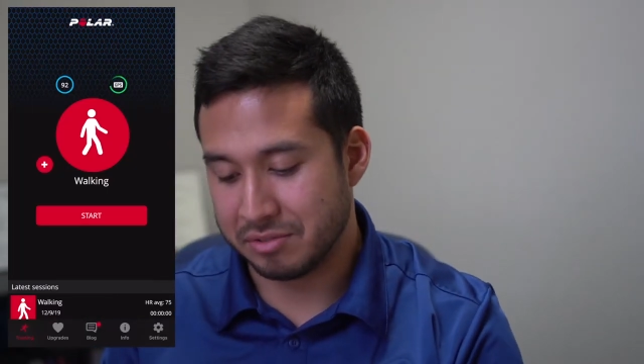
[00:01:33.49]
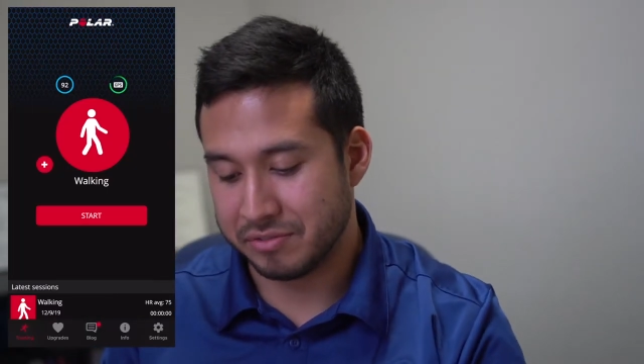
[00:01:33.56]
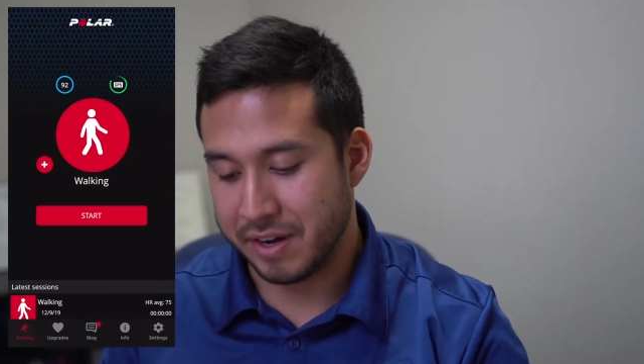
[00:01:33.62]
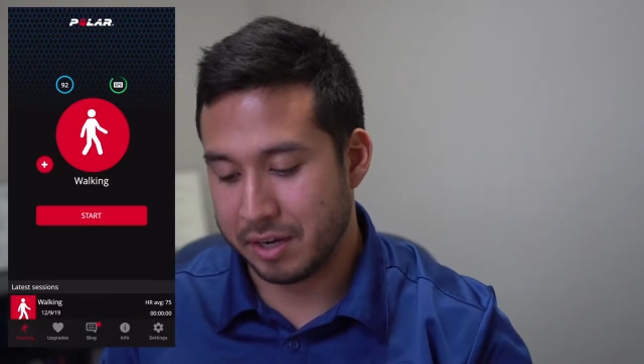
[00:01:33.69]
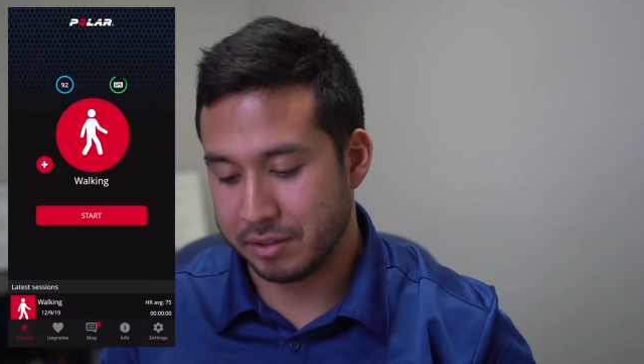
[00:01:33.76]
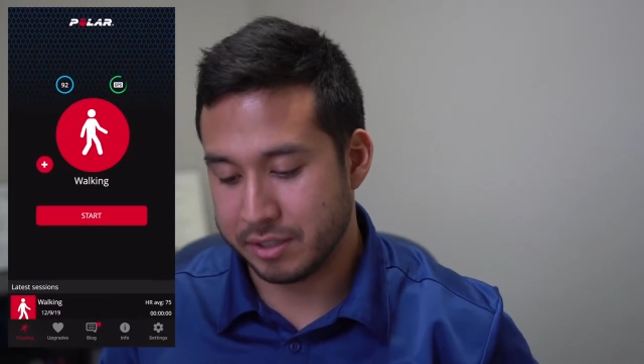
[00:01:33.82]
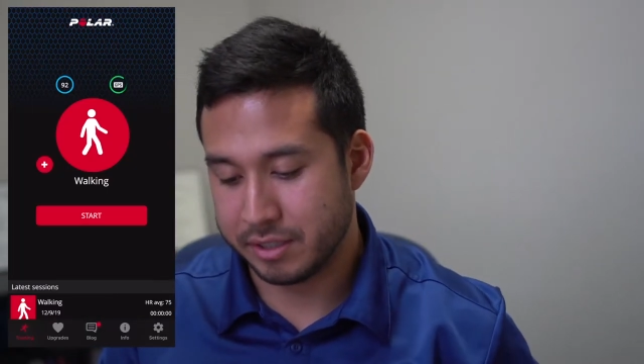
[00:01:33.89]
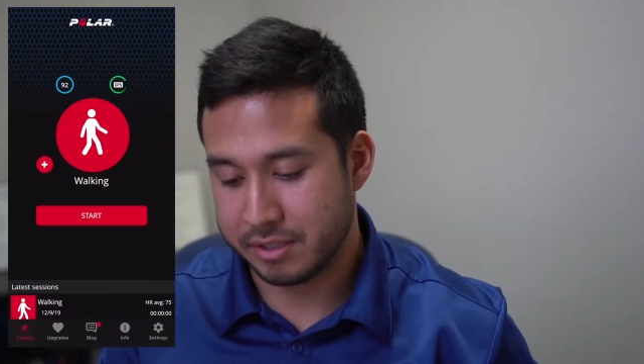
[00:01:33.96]

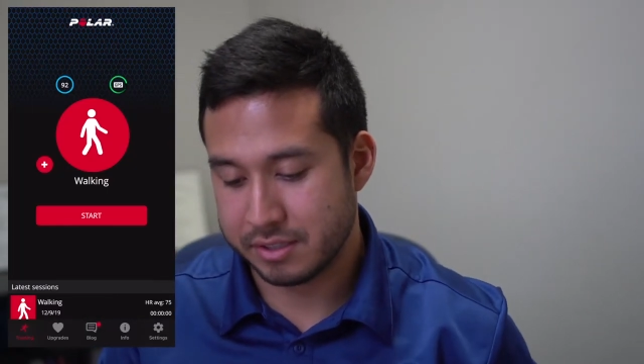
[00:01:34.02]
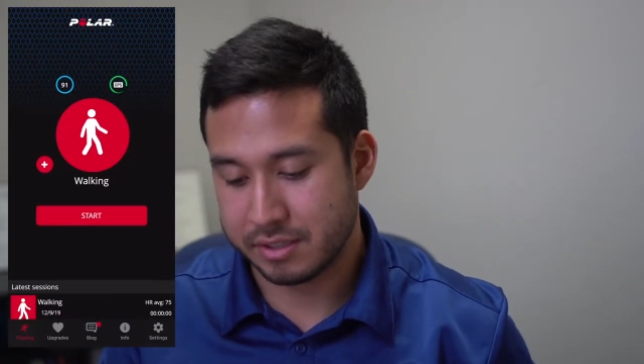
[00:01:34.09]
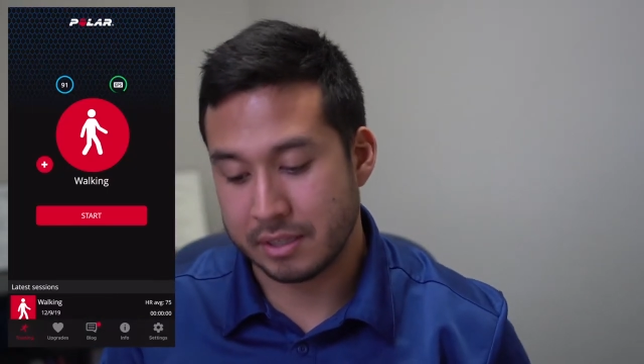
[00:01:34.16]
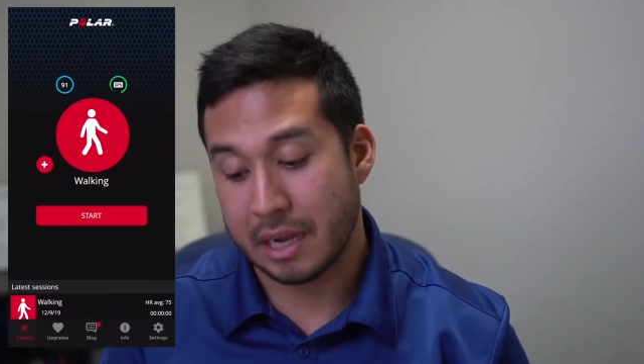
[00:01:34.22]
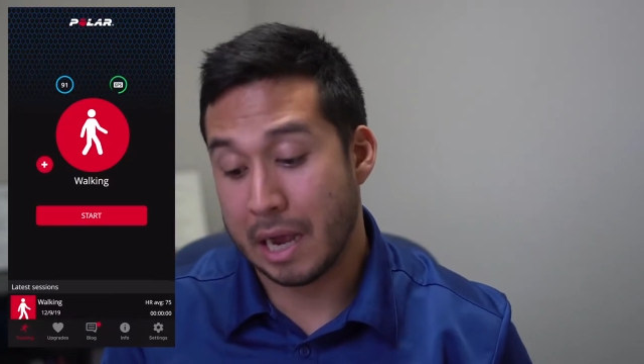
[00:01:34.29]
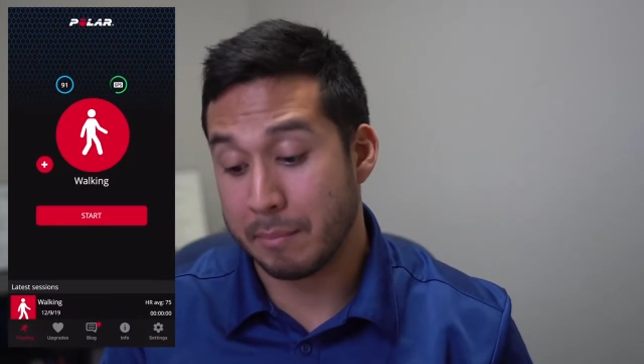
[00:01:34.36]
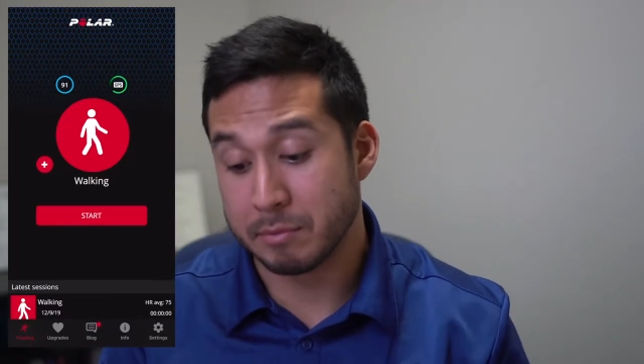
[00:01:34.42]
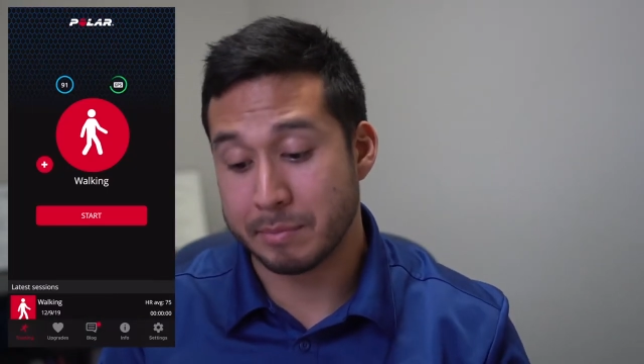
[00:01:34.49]
found us.
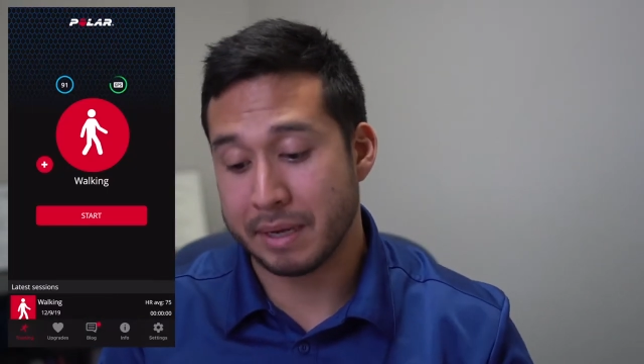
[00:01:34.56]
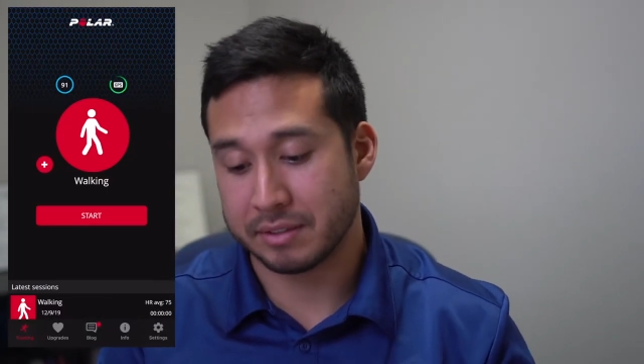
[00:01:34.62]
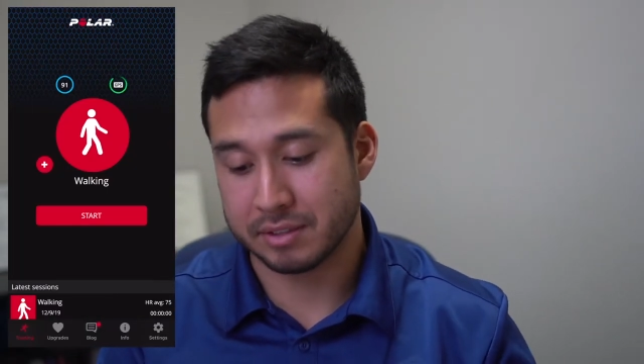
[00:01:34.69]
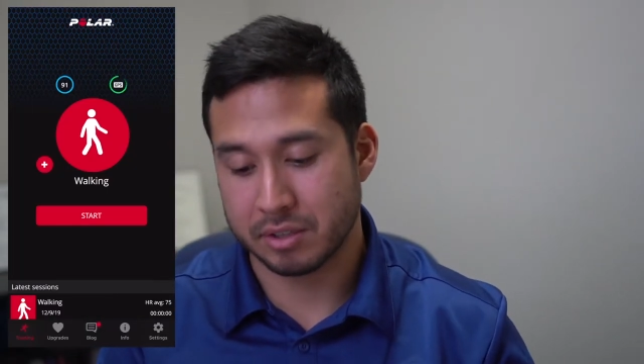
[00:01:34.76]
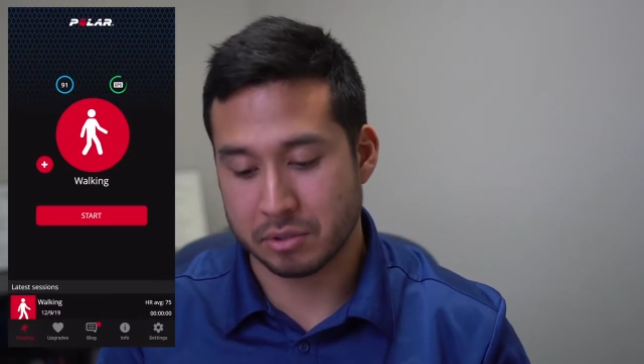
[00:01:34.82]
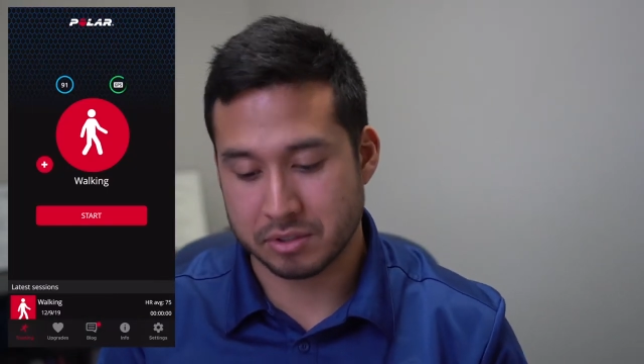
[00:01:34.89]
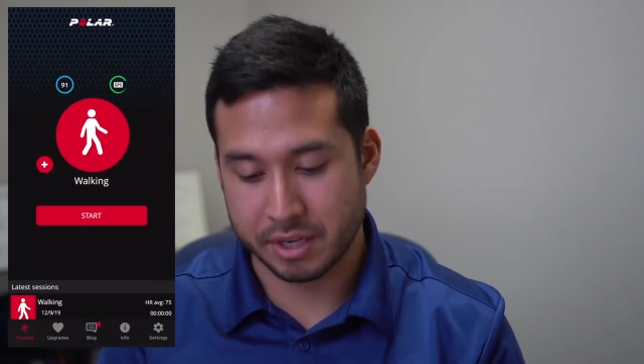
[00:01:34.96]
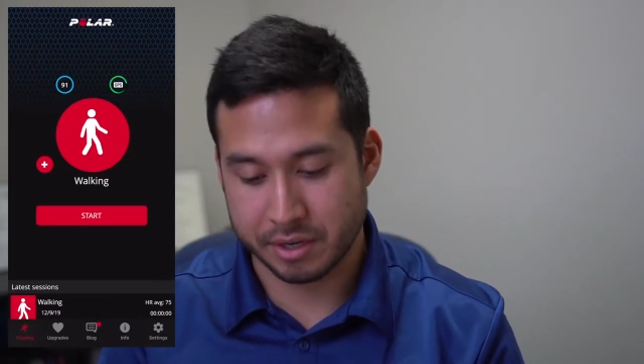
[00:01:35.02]
I'm about to
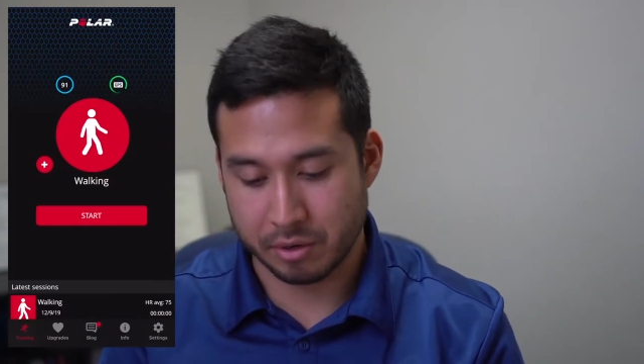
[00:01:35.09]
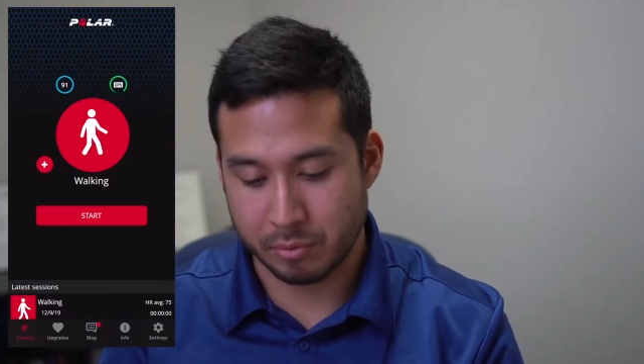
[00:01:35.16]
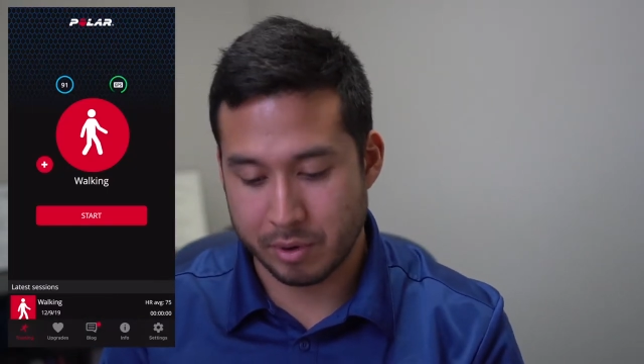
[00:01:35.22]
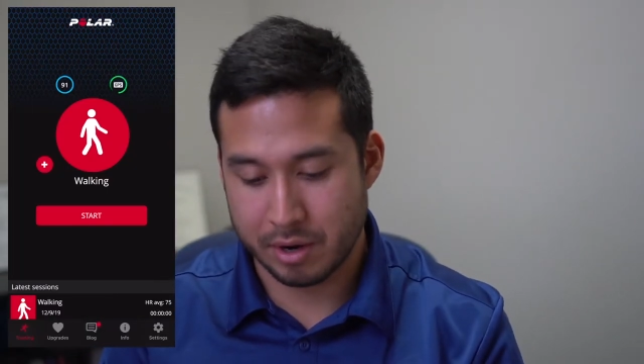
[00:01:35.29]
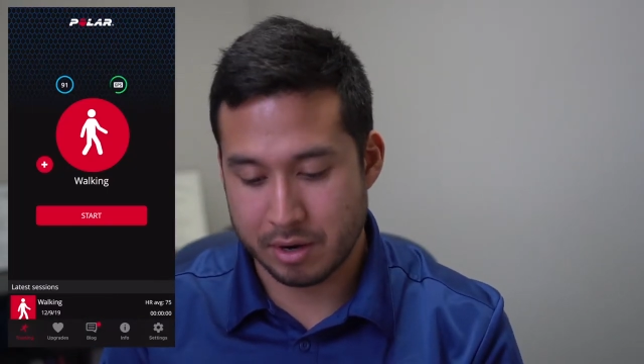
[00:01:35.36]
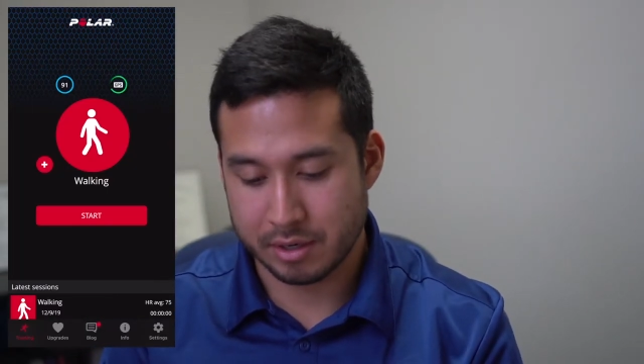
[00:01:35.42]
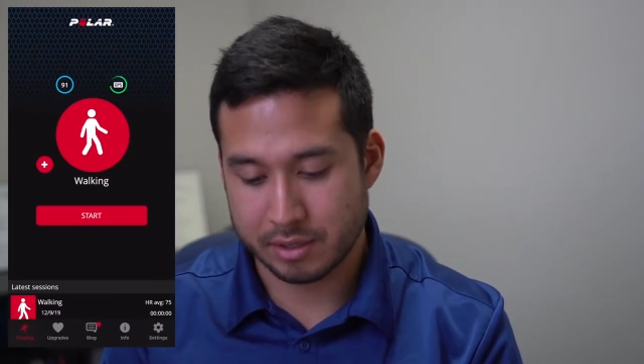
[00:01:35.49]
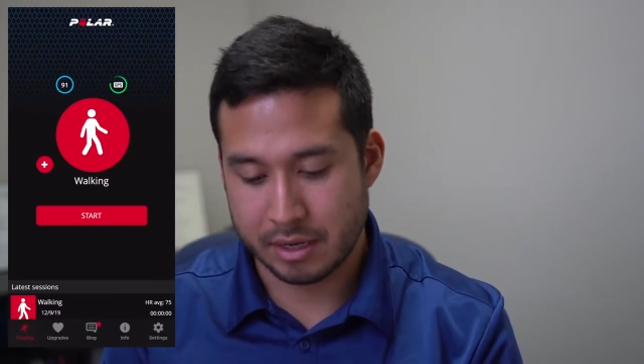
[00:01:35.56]
go take a
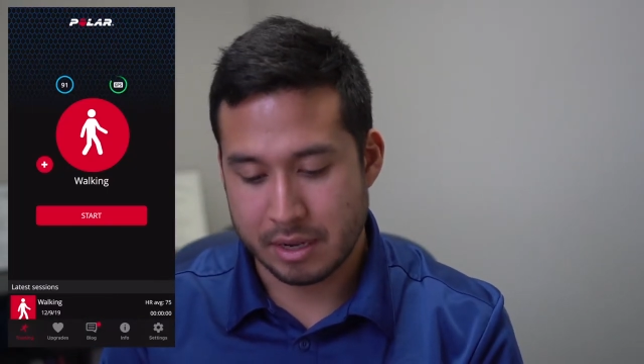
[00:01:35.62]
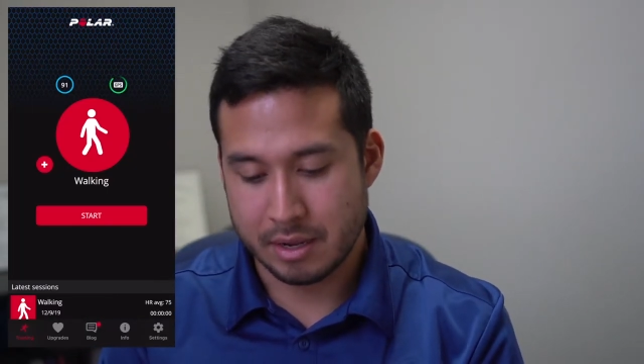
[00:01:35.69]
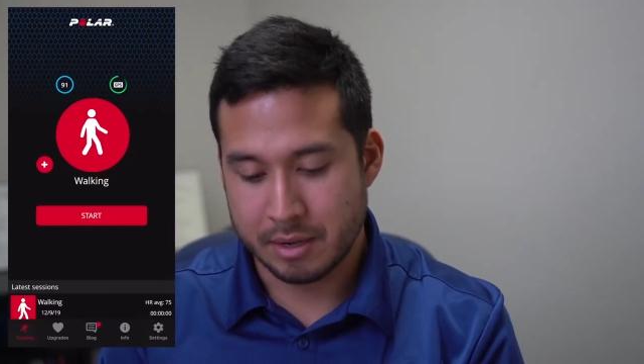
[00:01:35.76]
walk.